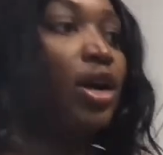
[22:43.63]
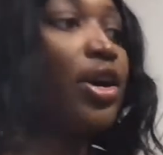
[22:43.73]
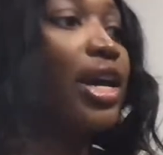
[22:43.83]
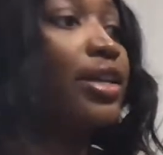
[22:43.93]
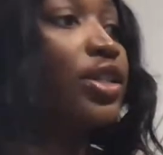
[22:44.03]

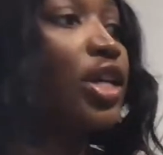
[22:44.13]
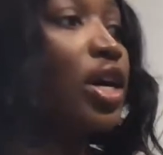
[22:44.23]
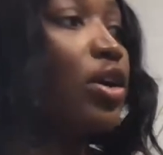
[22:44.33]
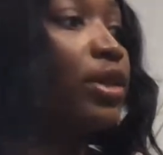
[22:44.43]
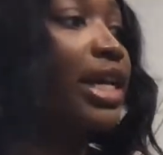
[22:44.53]
Okay,
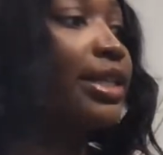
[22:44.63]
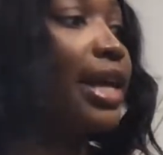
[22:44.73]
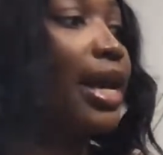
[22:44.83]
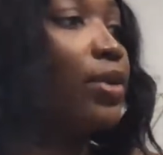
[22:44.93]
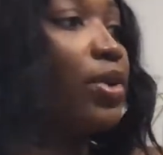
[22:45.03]
so let's
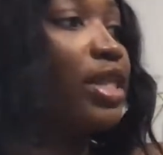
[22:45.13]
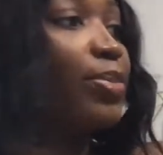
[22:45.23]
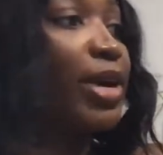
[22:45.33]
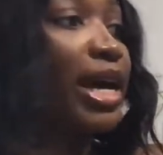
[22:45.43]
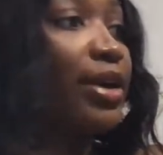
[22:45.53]
add one of
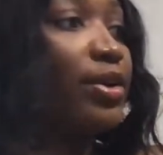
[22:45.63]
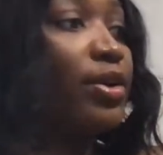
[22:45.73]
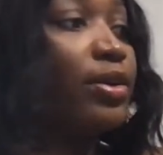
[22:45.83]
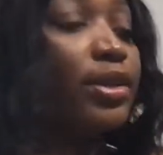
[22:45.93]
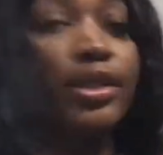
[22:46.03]
the
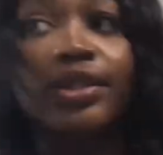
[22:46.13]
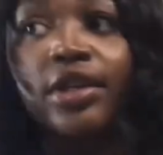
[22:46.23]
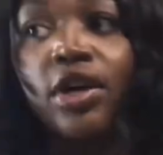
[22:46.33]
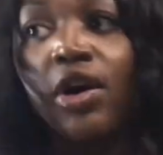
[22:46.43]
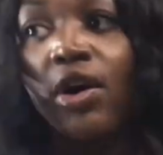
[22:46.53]
petals
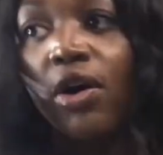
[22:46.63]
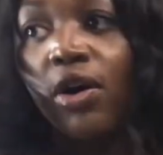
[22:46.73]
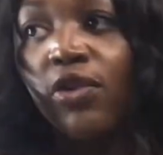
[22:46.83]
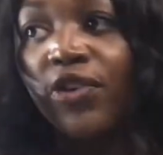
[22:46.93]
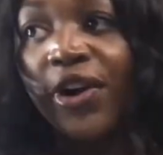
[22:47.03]

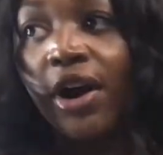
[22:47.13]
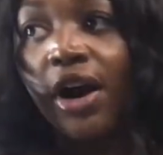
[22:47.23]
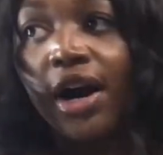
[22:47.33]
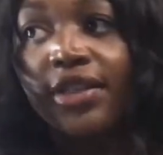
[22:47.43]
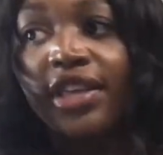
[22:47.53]
over
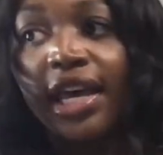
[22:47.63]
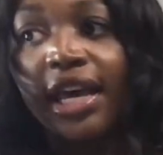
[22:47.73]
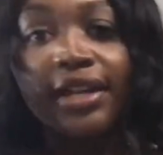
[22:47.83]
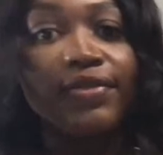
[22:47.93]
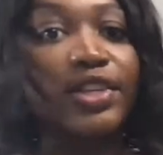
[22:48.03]
on the
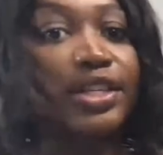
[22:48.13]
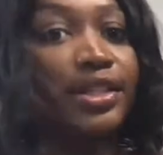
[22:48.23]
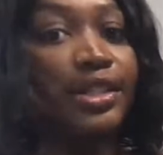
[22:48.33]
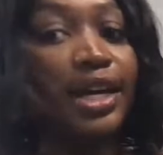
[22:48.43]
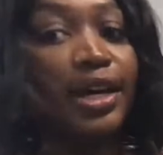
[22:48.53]
end of this
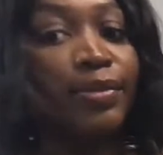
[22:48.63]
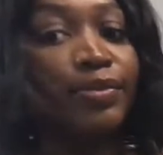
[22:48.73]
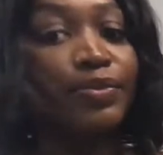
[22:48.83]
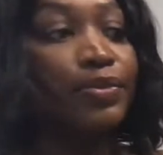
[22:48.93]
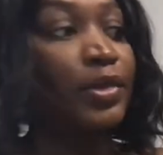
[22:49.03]

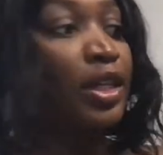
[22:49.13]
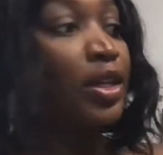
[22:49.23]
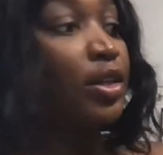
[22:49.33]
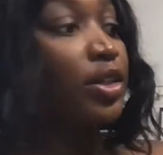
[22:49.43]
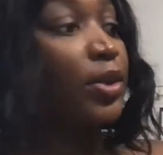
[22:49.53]
stem.
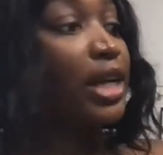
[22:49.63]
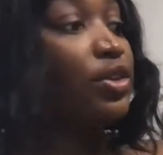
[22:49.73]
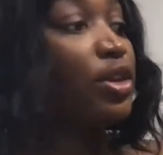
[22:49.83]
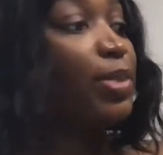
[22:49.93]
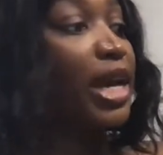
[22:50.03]
So when I
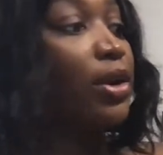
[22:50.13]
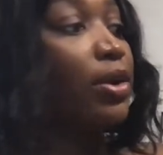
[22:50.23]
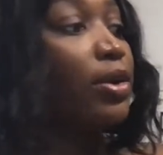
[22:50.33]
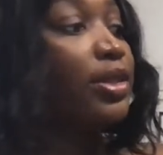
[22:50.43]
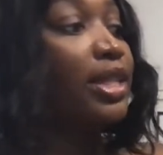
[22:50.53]
do the
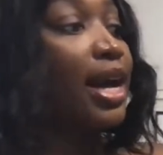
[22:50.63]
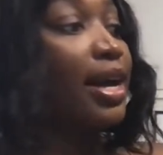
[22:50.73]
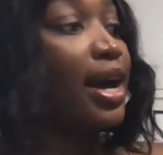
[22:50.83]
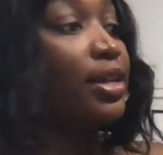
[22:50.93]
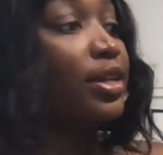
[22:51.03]
petals, I
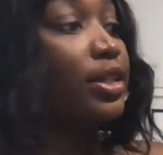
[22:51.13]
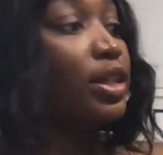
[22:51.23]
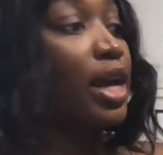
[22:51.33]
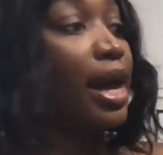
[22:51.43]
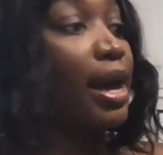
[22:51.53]
kind of just
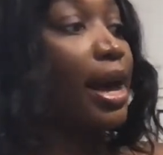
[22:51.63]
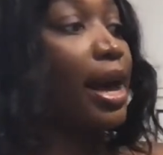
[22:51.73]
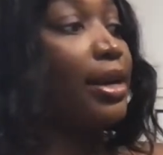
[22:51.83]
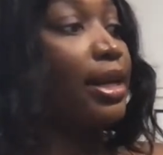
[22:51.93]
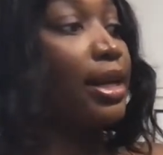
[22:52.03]

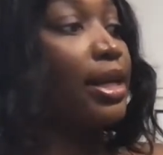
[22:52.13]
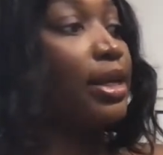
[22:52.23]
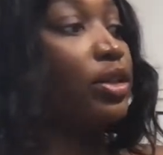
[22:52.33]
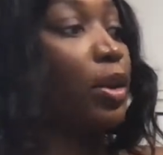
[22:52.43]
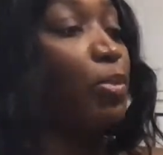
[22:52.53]
add
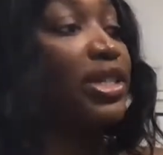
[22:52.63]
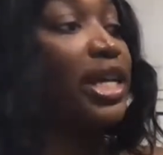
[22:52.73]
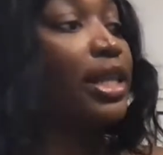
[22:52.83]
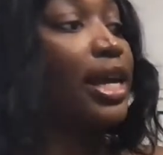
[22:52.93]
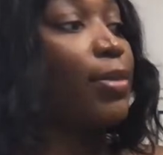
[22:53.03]
in,
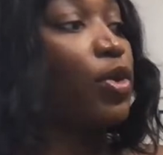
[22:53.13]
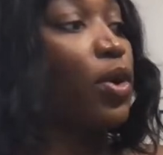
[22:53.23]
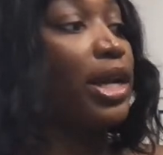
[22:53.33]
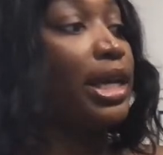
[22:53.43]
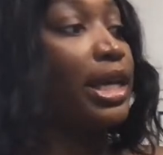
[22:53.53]
pretend like I'm
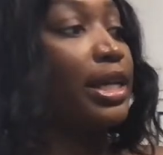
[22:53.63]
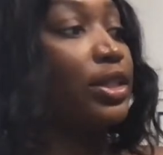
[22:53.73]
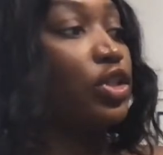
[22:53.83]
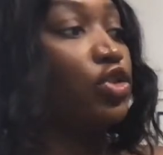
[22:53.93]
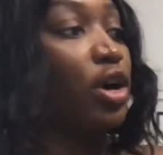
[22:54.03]
going
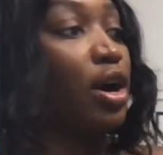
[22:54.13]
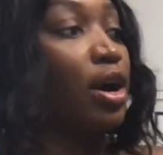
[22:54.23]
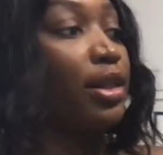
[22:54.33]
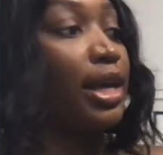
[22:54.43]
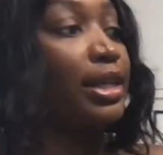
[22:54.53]
in to
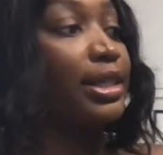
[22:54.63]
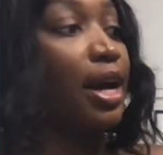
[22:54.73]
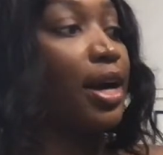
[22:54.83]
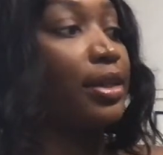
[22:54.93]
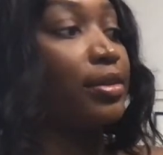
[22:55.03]
draw like a
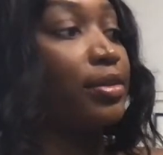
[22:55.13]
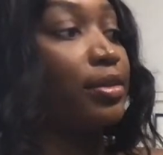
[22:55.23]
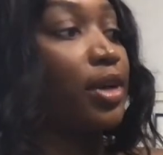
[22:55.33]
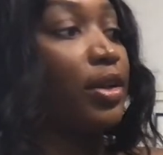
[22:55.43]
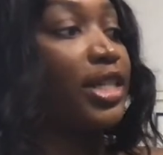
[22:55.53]
dot
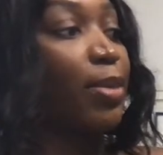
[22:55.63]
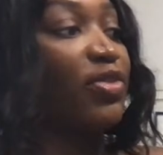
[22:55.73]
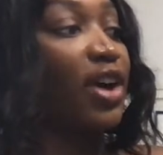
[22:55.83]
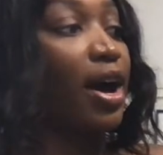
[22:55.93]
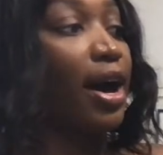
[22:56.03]
on top
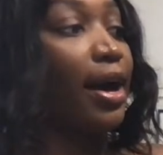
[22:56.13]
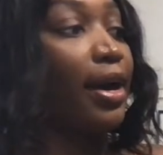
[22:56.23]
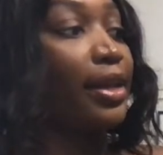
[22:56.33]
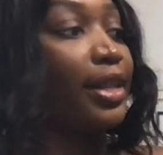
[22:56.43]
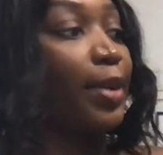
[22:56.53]
of an
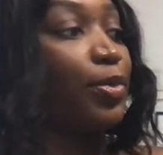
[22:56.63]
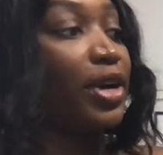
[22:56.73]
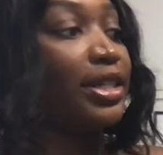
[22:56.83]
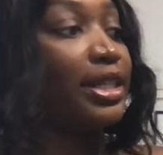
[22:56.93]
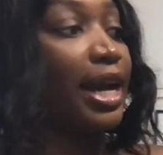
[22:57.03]
eye. Now
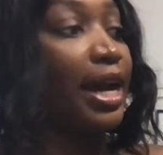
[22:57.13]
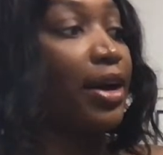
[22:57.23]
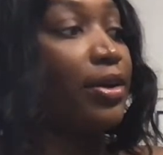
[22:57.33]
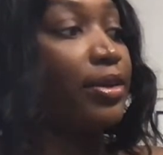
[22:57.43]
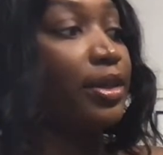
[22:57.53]
press
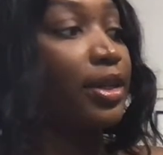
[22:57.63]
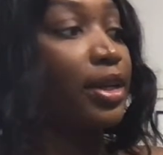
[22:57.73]
down